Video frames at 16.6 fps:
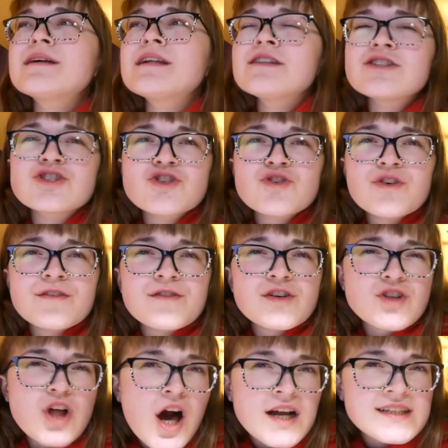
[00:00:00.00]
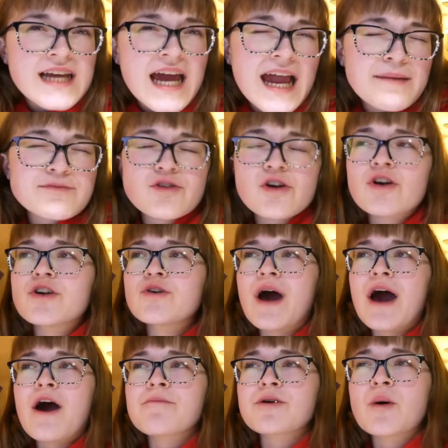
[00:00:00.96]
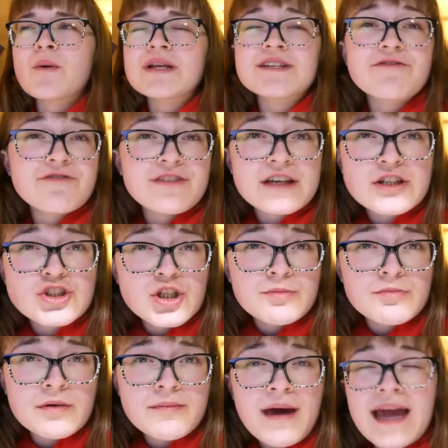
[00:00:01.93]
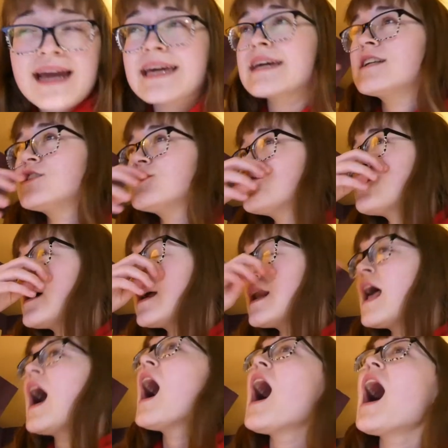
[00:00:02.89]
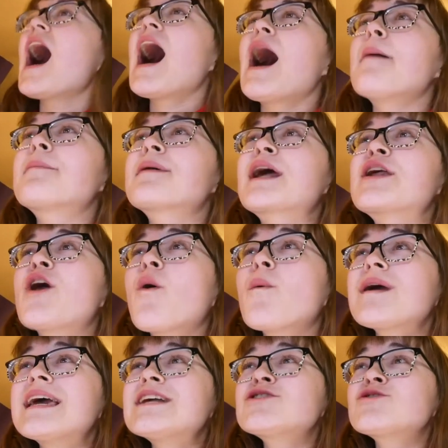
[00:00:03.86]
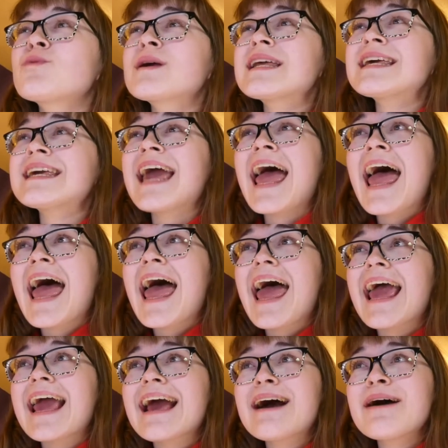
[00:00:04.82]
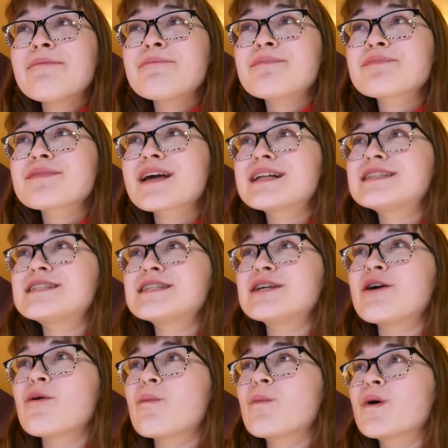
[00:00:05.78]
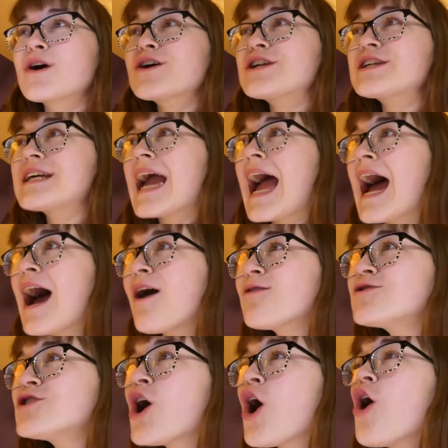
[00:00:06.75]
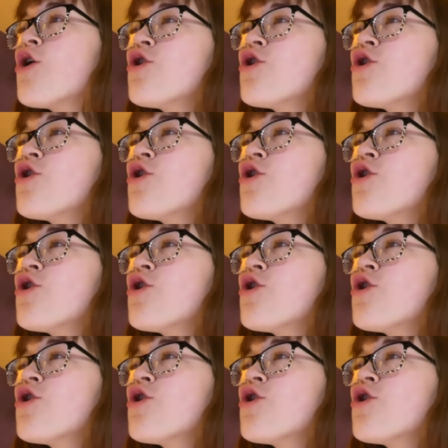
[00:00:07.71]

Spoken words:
been in this story for a long time, so I don't know how I'm going to feel jumping back into it. But I know we hit 20K. Let's see, word count.